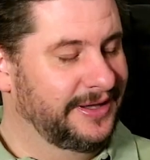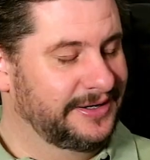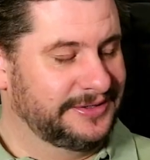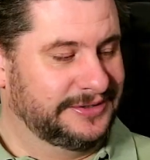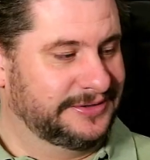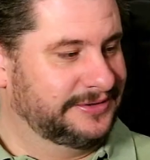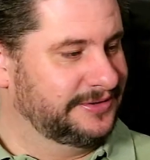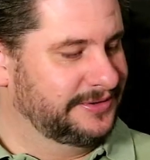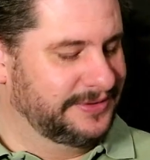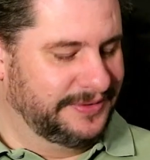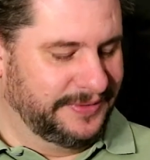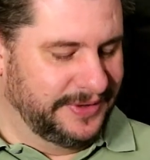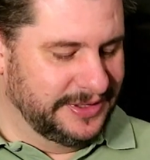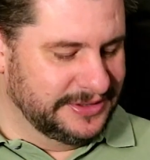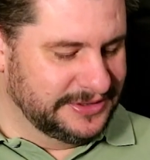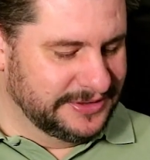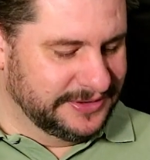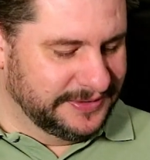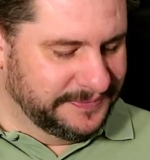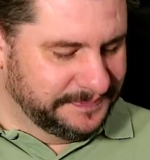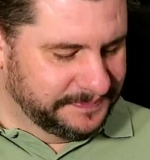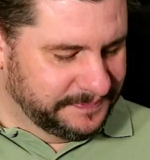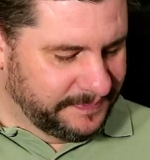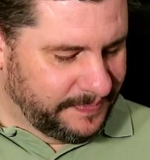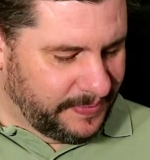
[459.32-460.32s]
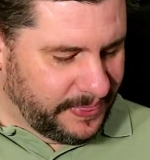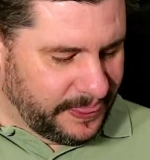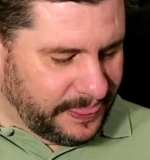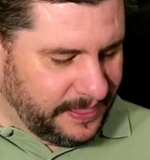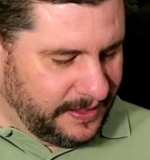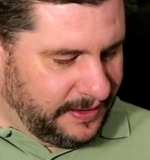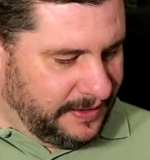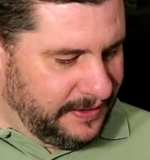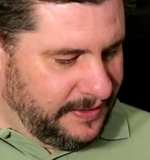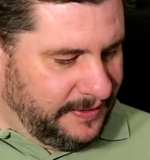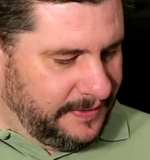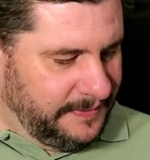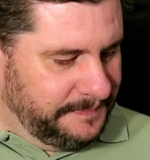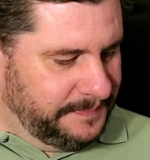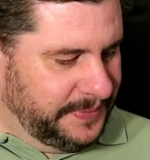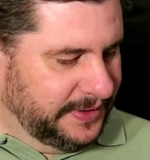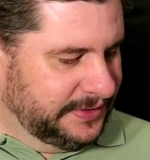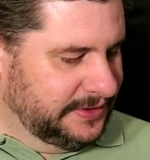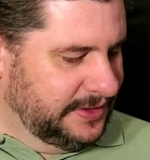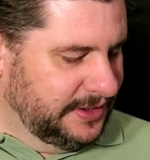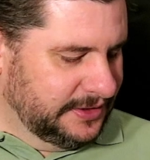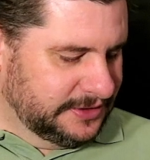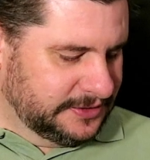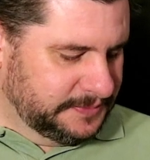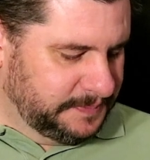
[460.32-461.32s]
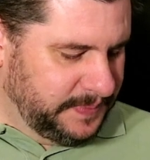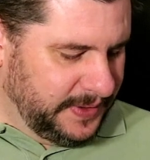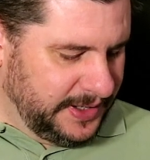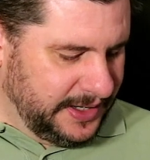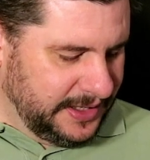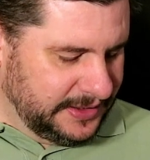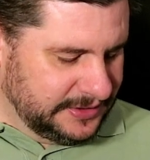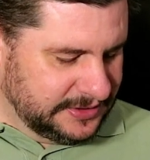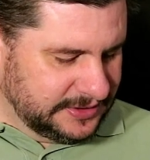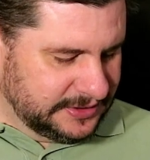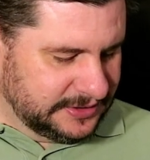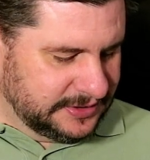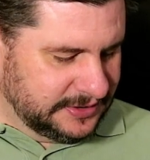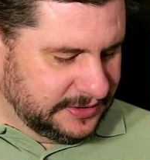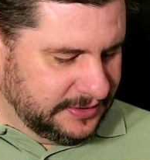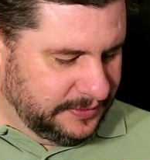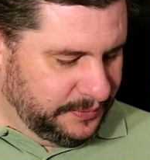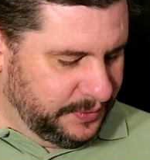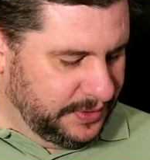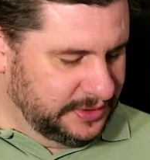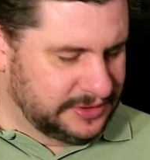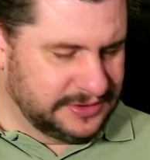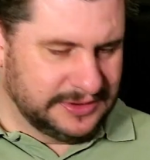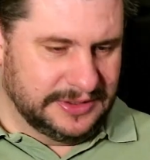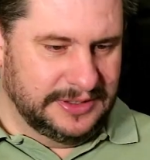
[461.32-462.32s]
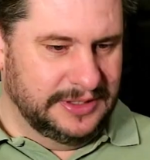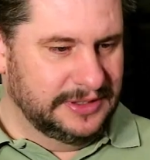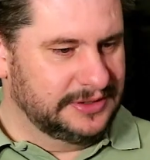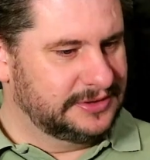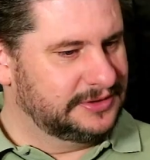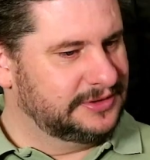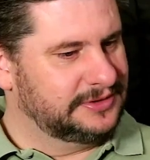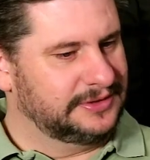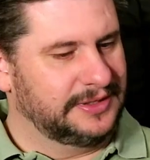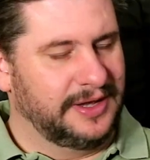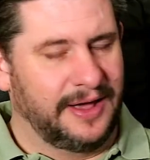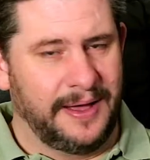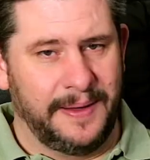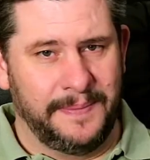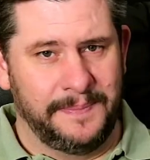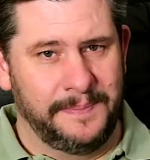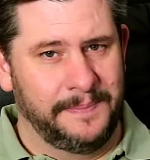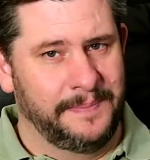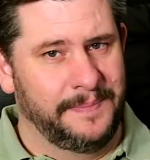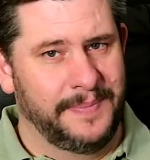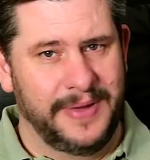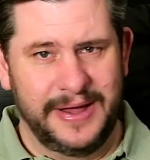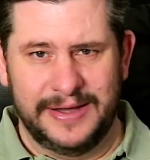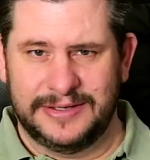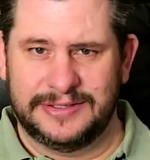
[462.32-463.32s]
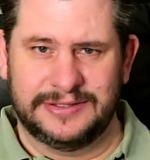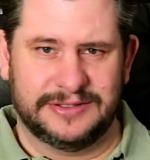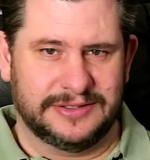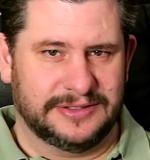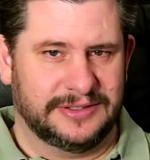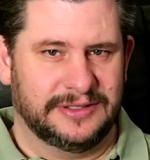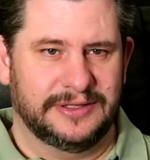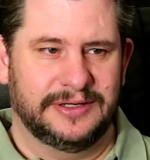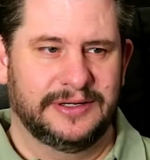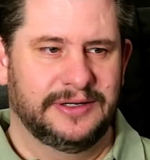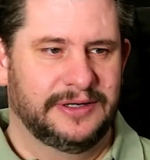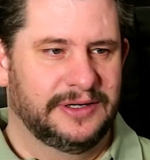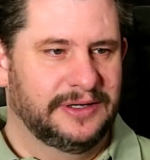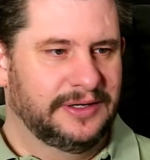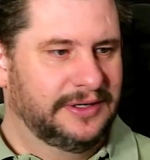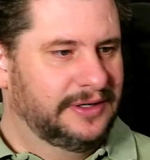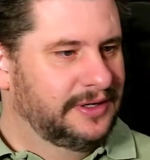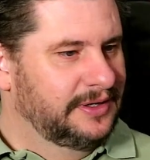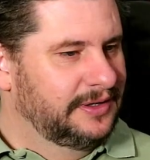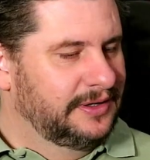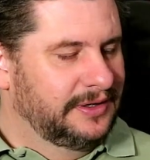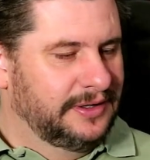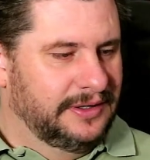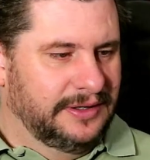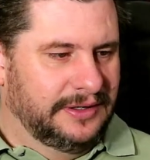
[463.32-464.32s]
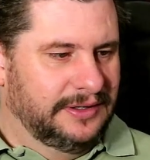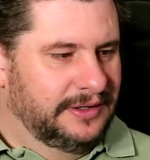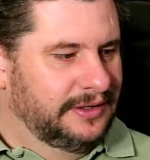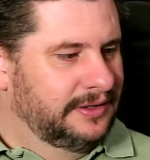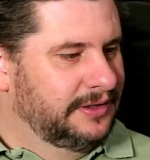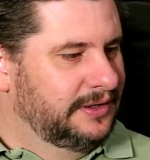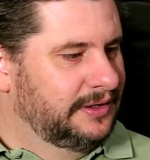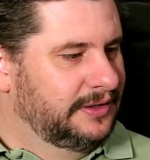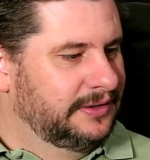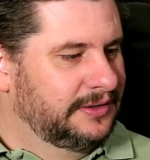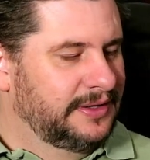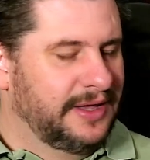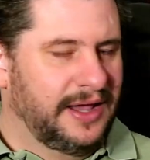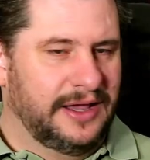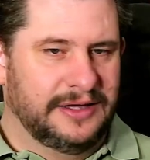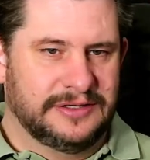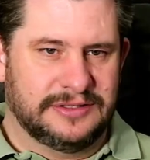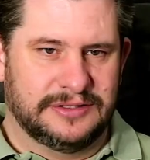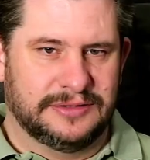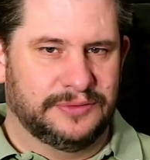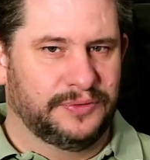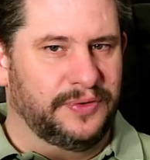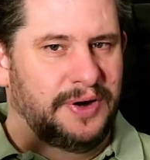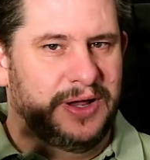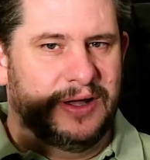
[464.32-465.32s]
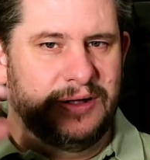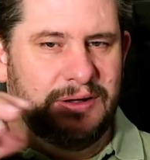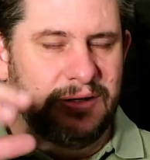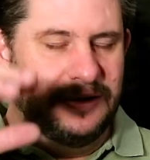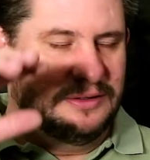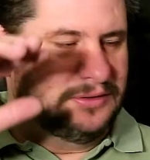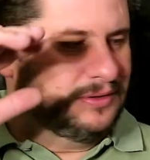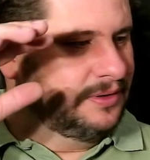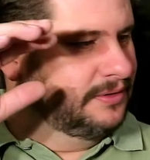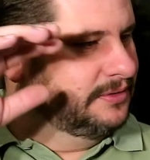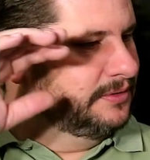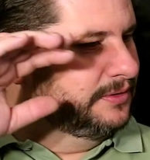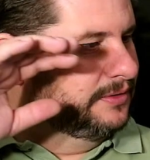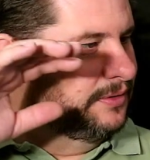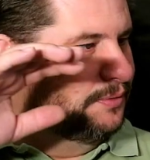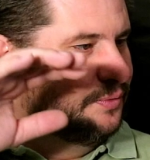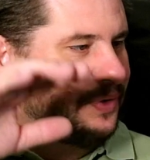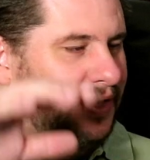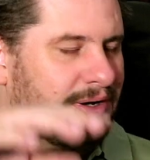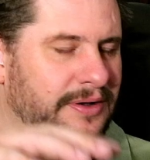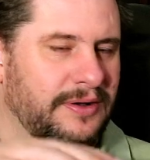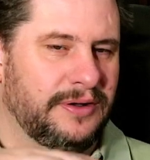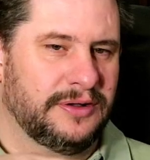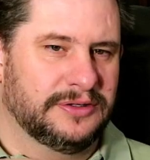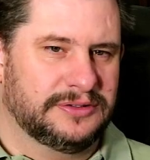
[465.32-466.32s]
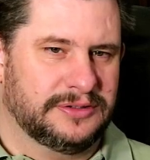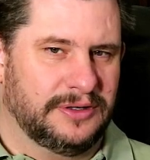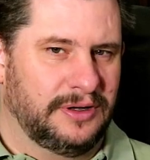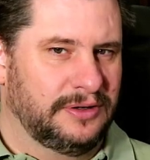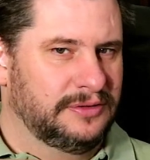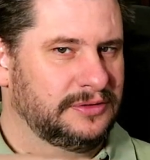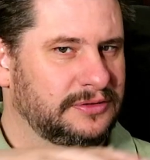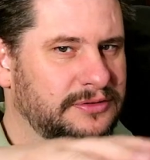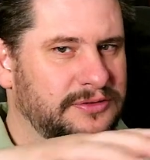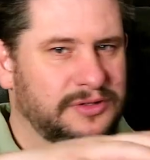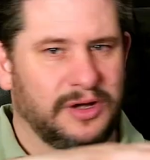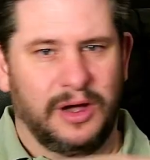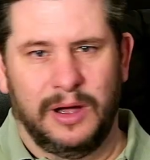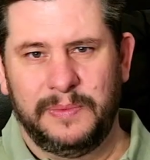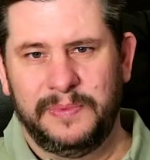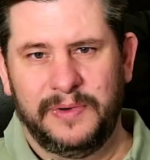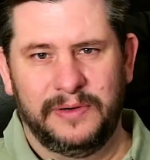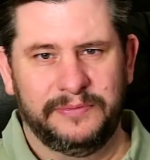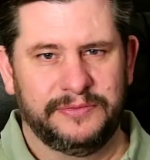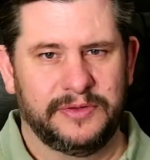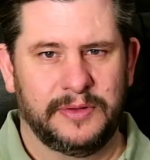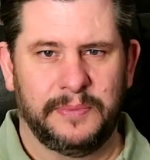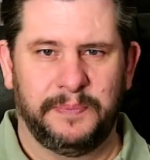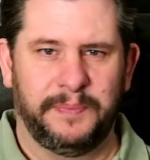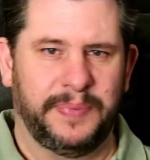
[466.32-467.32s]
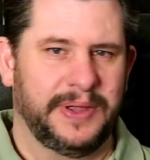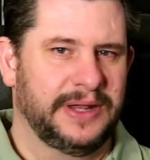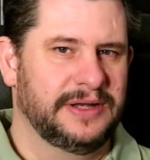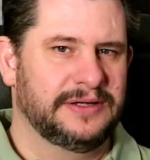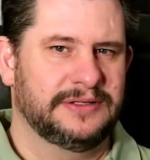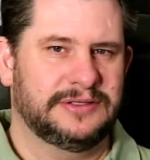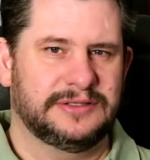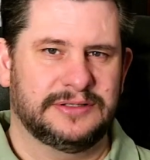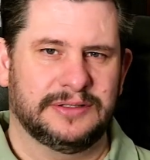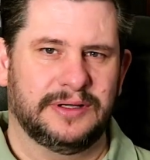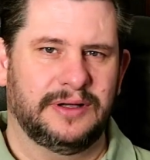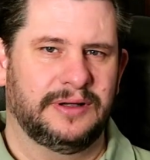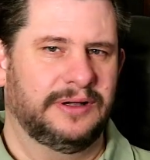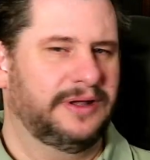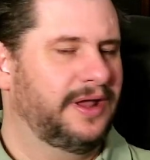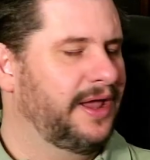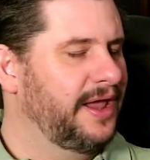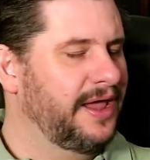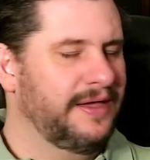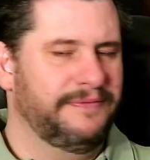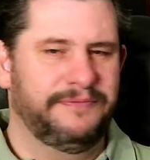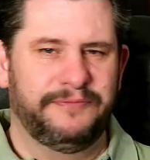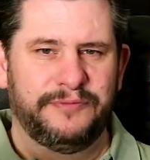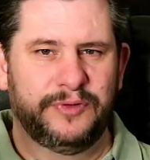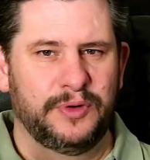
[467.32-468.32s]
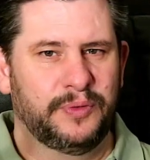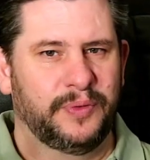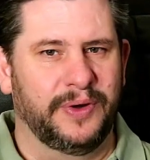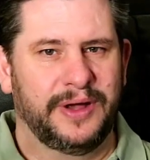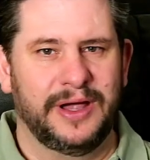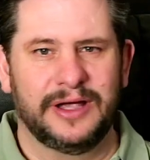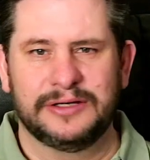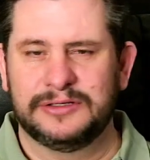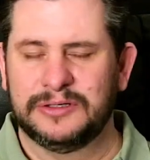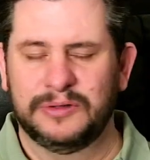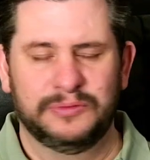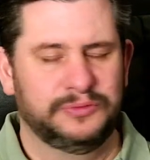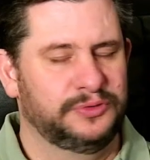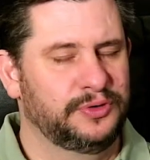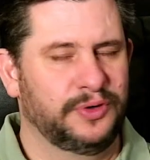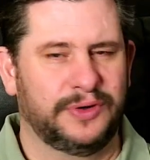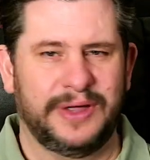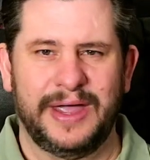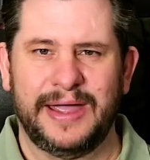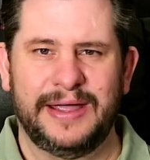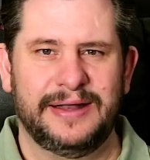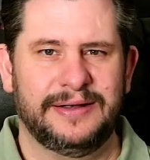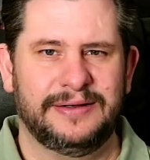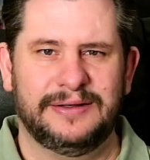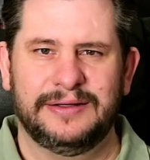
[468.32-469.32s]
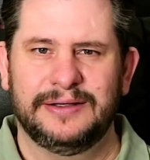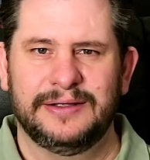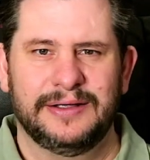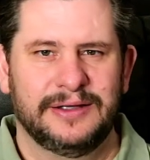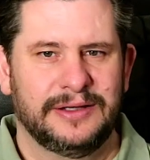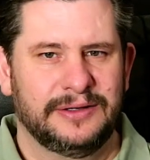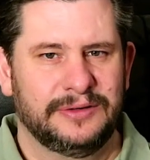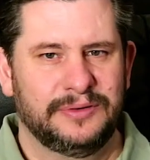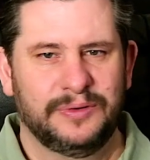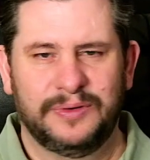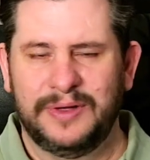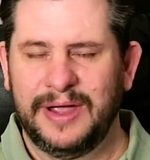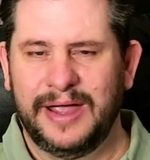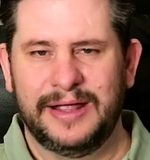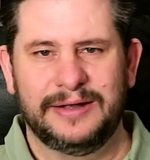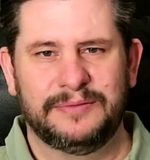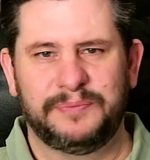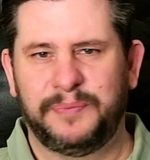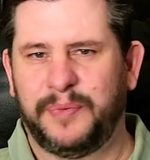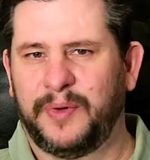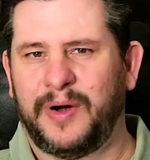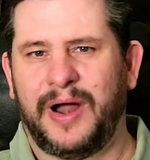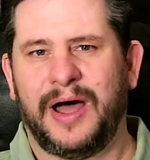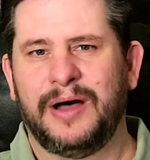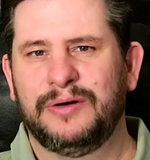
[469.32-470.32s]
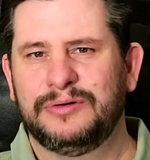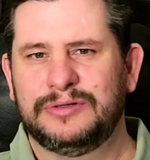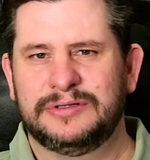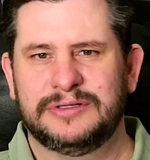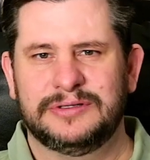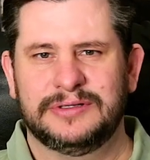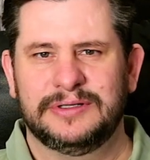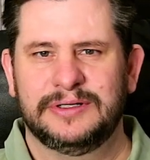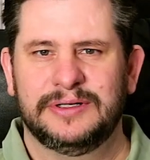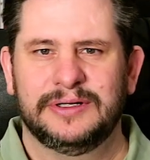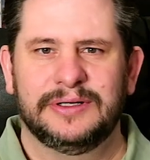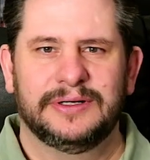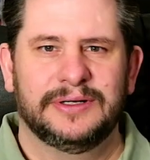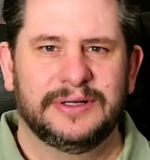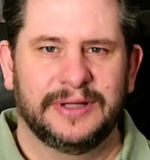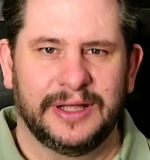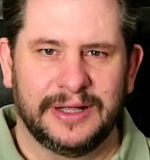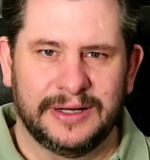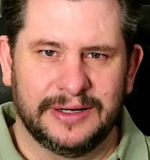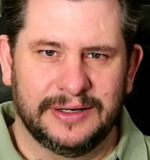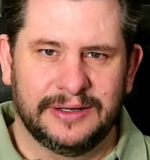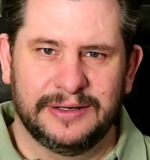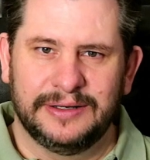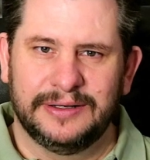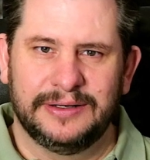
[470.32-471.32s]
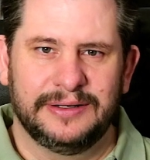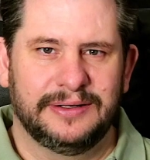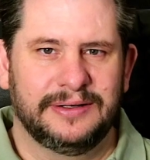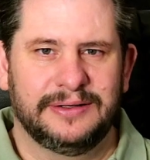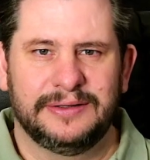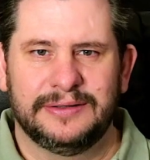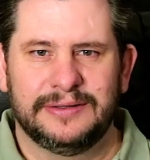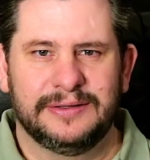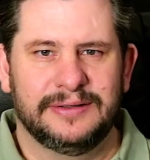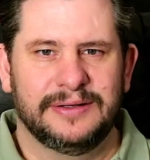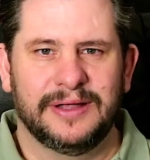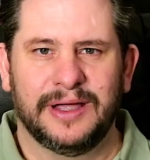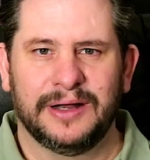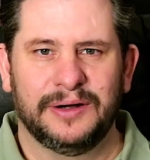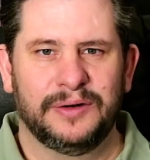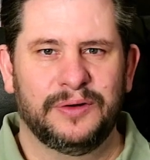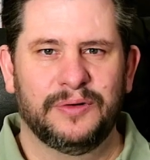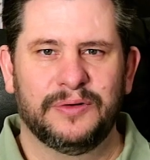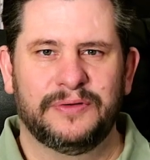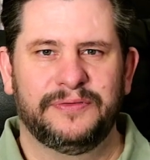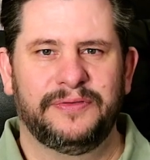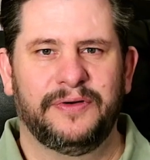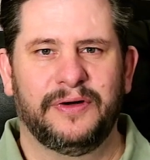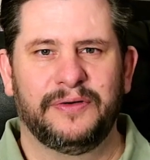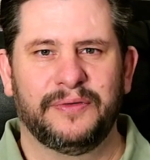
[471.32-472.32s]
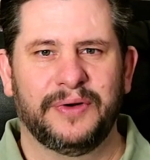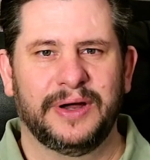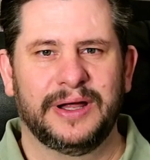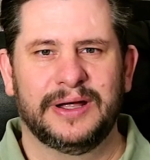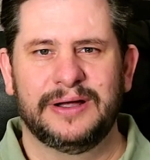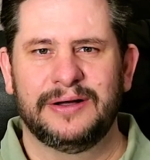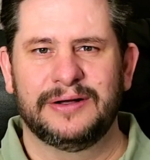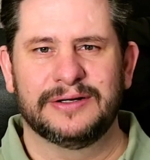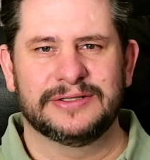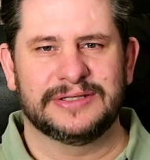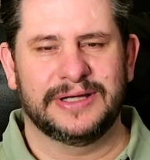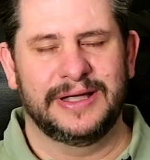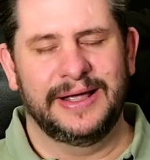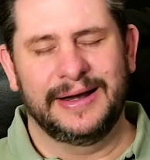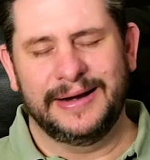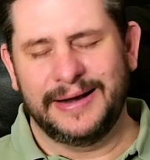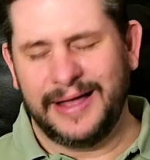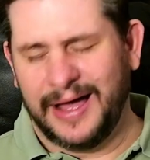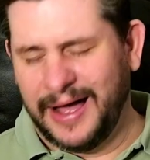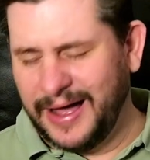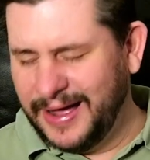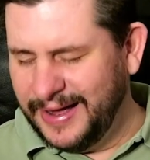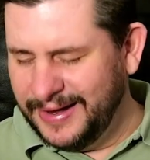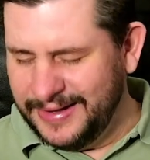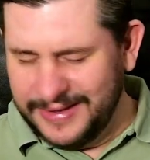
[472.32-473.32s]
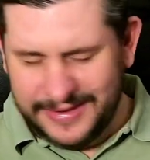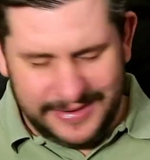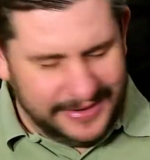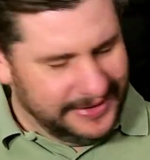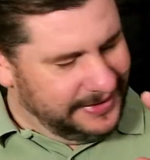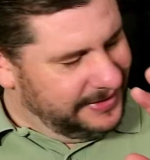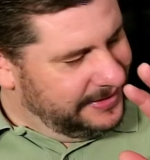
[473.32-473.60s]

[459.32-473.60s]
That's crazy. But this place, which is a mess, uh, there's record records on top of the bins everywhere, so you can't you can't browse and and look for records, and I